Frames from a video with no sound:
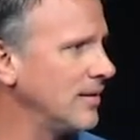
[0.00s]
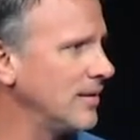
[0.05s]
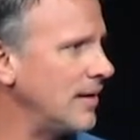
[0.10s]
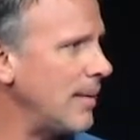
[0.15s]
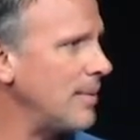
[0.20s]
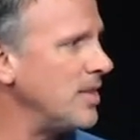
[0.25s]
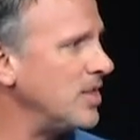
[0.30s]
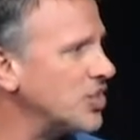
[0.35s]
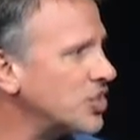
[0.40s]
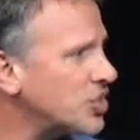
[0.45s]
I
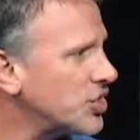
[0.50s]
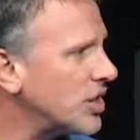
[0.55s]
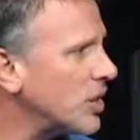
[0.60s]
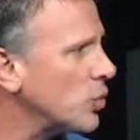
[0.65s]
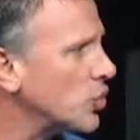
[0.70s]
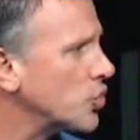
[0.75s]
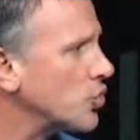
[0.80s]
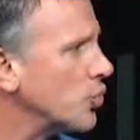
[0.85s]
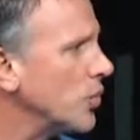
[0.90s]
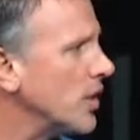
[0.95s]
mean, this thing
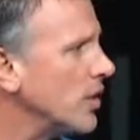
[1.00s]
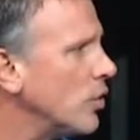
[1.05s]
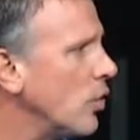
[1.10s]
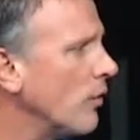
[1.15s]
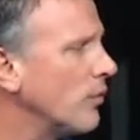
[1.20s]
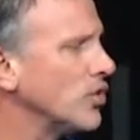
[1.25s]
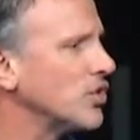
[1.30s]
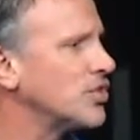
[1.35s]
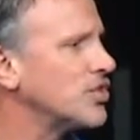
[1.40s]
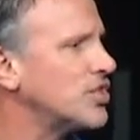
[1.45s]
was written
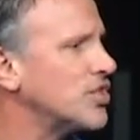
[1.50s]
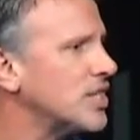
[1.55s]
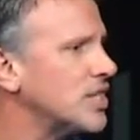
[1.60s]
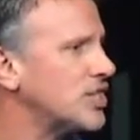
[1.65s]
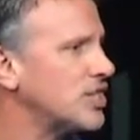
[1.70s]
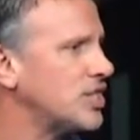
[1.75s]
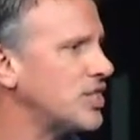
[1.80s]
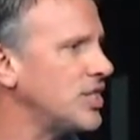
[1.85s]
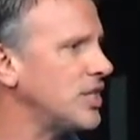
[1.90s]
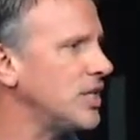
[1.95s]
over
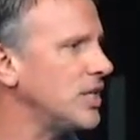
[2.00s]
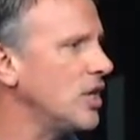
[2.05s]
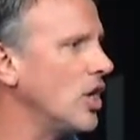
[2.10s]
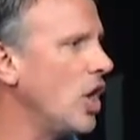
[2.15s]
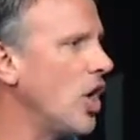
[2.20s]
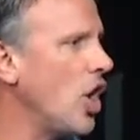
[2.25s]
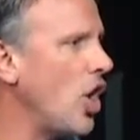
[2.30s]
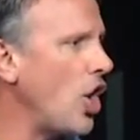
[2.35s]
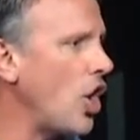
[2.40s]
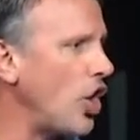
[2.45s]

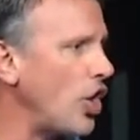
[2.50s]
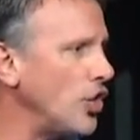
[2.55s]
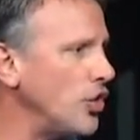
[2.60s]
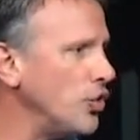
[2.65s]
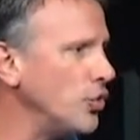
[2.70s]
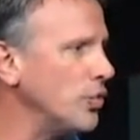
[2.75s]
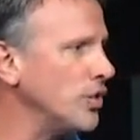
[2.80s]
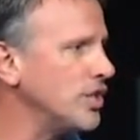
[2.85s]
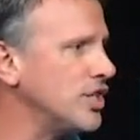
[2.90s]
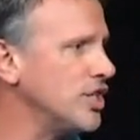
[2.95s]

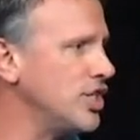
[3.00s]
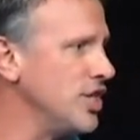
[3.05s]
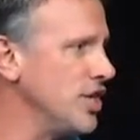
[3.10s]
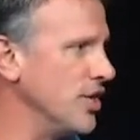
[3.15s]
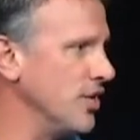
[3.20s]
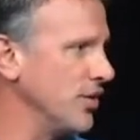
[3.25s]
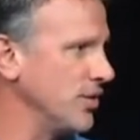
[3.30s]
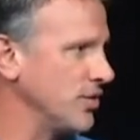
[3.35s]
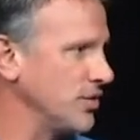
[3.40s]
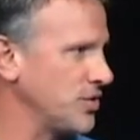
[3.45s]
1,600
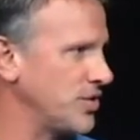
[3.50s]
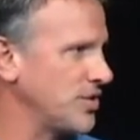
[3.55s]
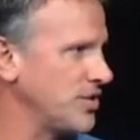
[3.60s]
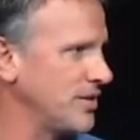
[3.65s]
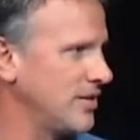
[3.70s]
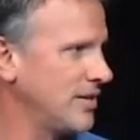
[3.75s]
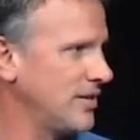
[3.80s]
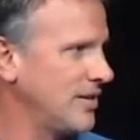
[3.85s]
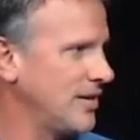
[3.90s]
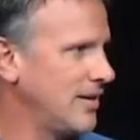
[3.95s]
years
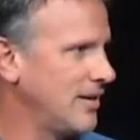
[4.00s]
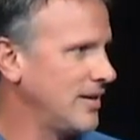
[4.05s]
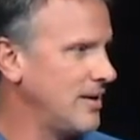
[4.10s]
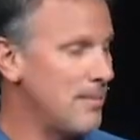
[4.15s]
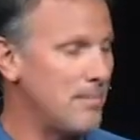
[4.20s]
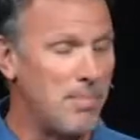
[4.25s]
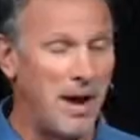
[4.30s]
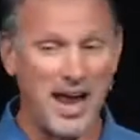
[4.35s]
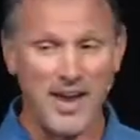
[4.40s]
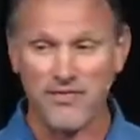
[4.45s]

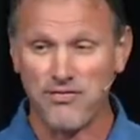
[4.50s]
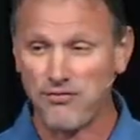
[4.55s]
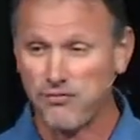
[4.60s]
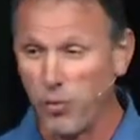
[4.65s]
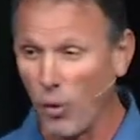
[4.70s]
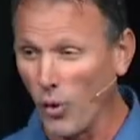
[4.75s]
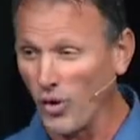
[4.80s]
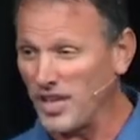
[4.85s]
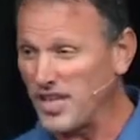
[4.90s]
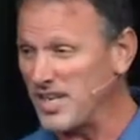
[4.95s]
by
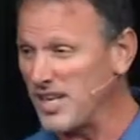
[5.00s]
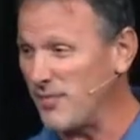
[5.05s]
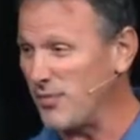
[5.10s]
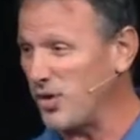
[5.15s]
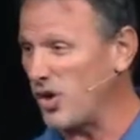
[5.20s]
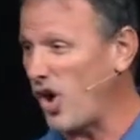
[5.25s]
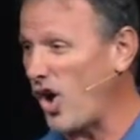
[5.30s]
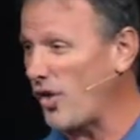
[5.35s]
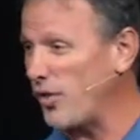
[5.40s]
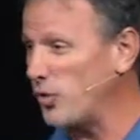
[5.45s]
40
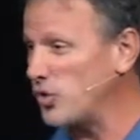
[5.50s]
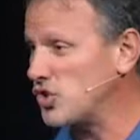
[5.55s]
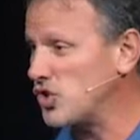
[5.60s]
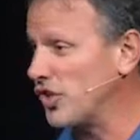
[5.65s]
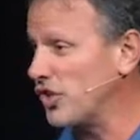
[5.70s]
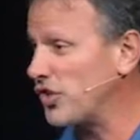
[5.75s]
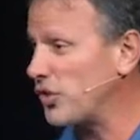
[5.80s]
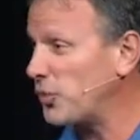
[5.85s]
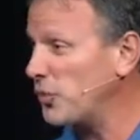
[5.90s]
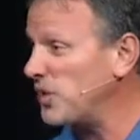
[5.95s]
different authors
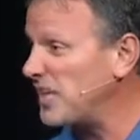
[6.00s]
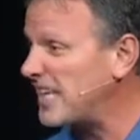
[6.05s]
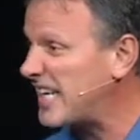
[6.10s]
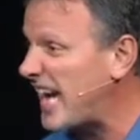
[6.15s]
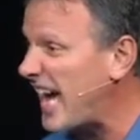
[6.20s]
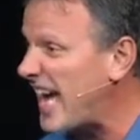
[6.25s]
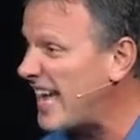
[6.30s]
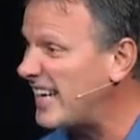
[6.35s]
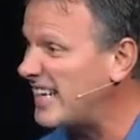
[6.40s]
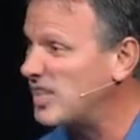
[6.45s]
in three
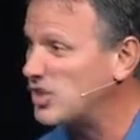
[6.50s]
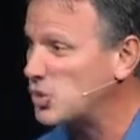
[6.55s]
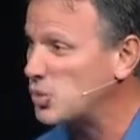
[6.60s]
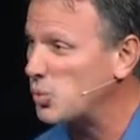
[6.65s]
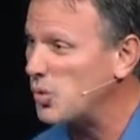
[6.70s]
continents